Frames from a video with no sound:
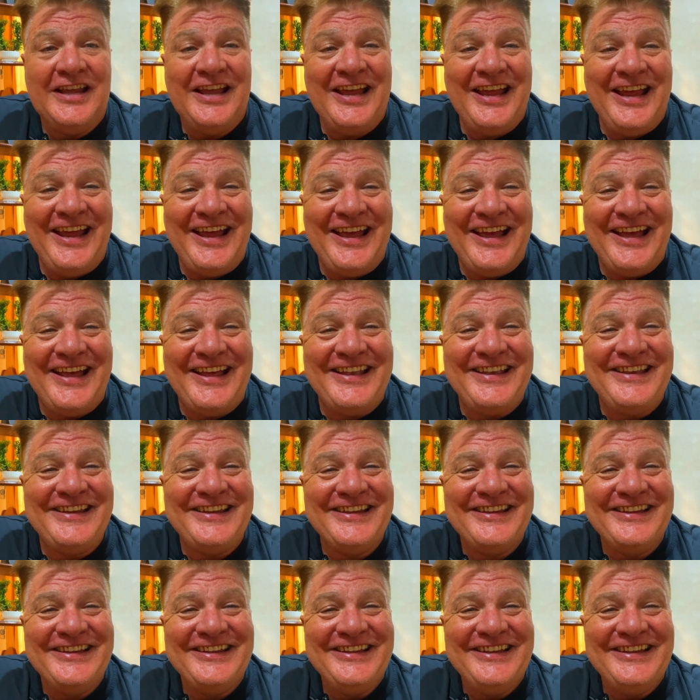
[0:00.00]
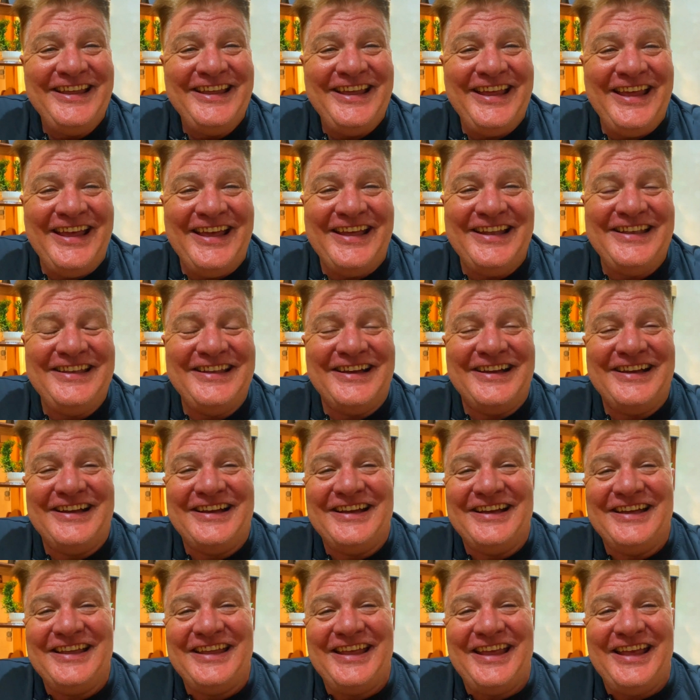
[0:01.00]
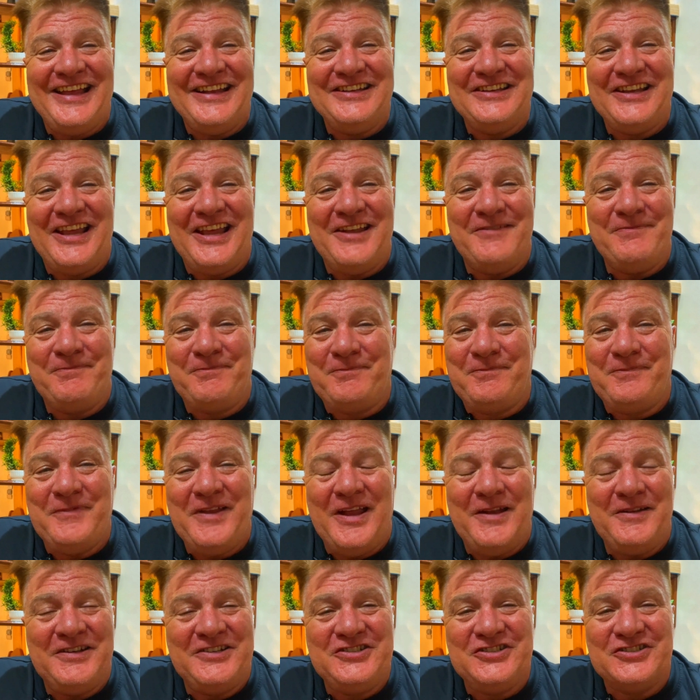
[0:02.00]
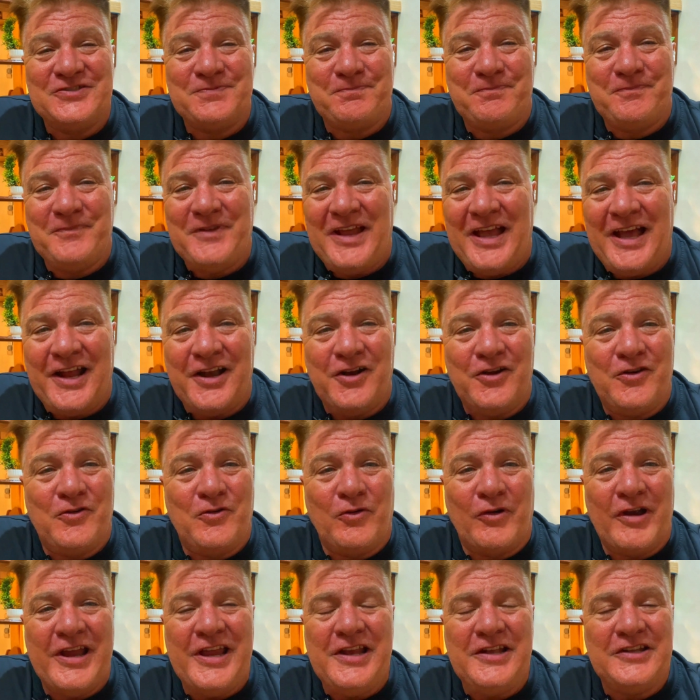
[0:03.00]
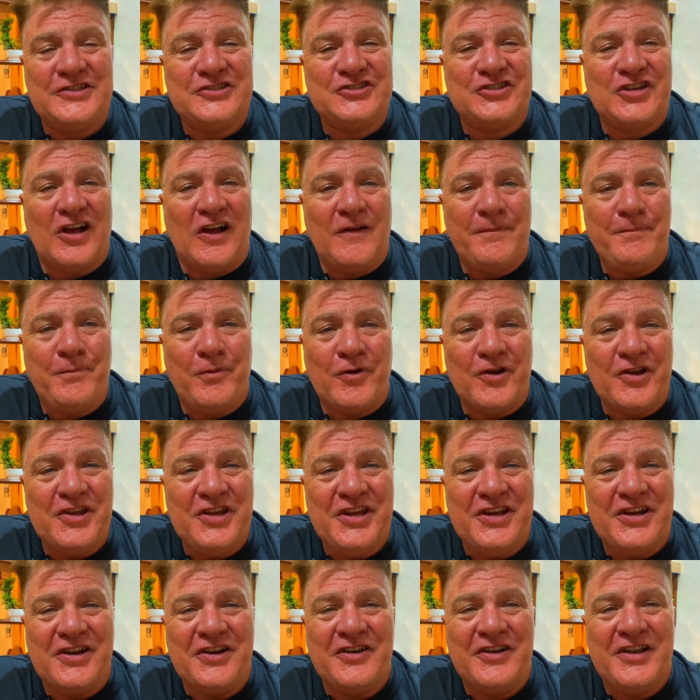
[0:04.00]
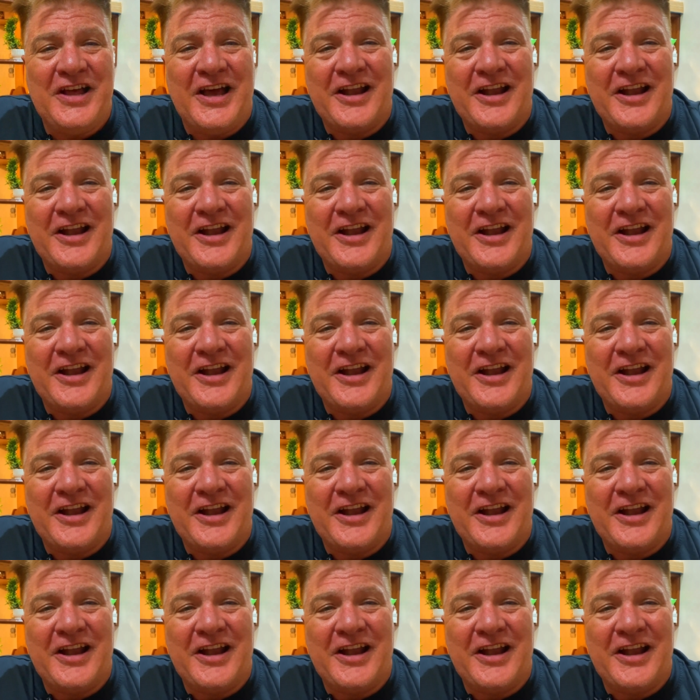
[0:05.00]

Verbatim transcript: And and, uh, and, and, and just had a great sophomore year.